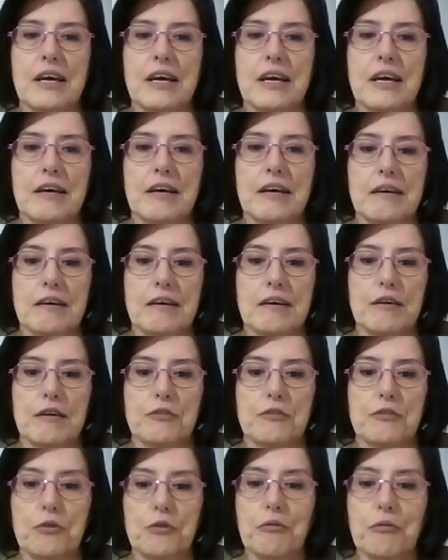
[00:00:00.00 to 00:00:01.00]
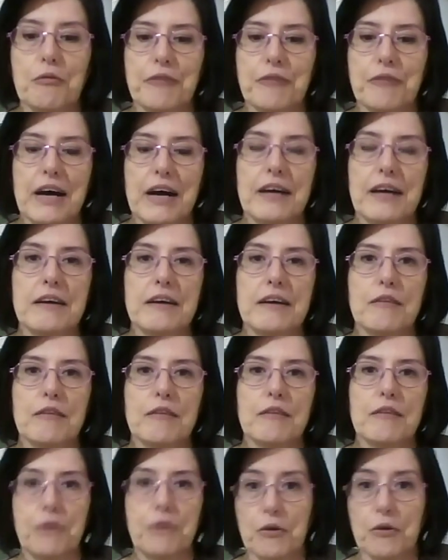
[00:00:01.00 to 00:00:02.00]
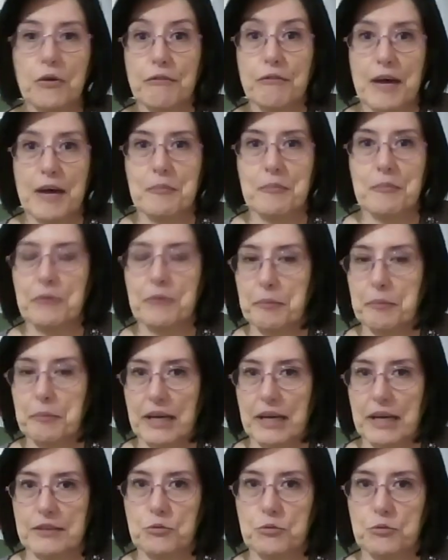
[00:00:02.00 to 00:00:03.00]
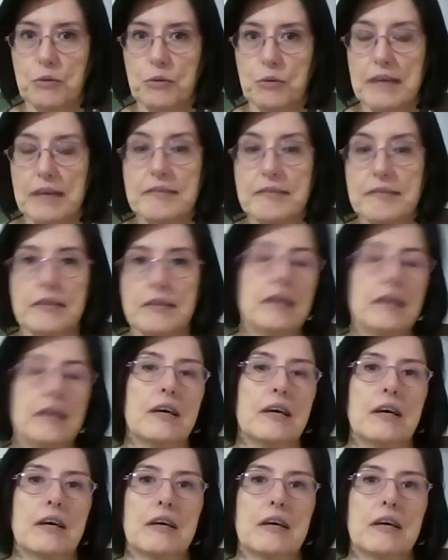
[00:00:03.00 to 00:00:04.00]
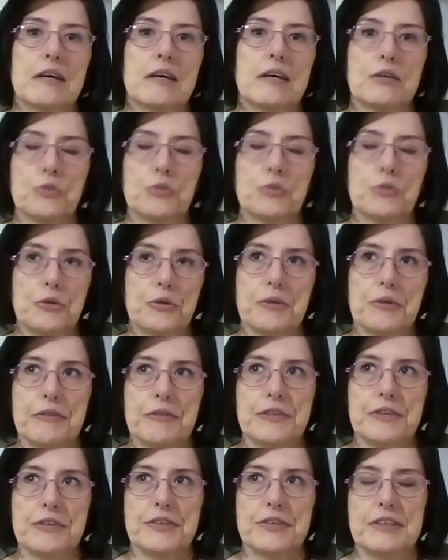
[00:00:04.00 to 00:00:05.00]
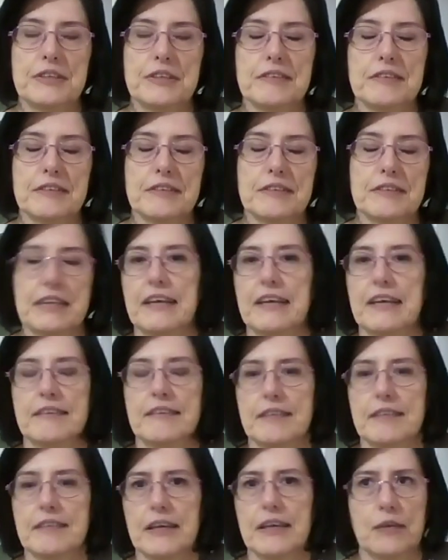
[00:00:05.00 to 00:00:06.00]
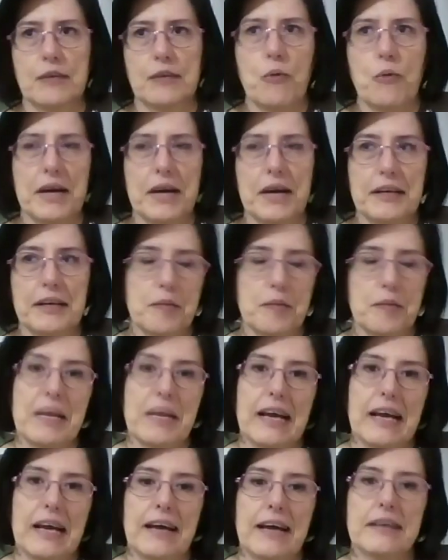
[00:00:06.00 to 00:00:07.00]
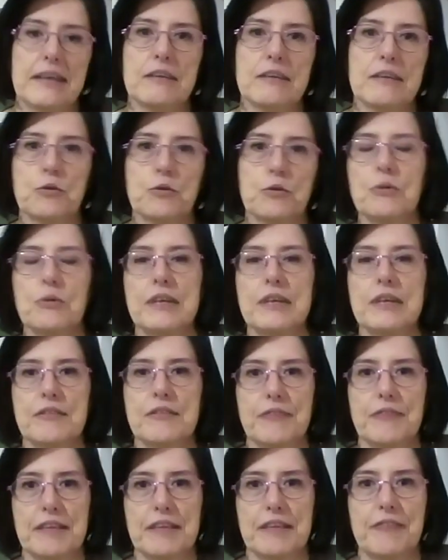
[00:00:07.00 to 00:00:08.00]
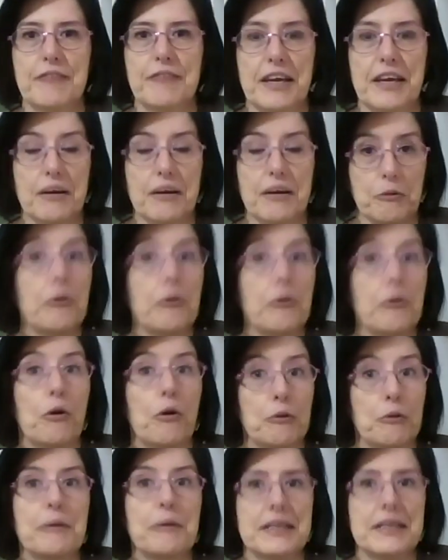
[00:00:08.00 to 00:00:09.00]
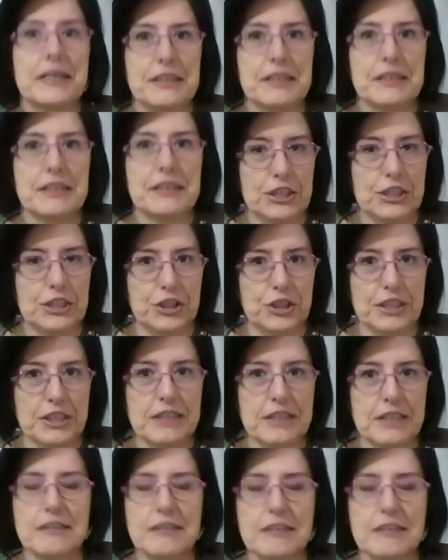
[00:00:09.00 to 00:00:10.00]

So far, 4 of them replied to us. 2 universities, Trieste and 1 in Milan, told us that they are already teaching it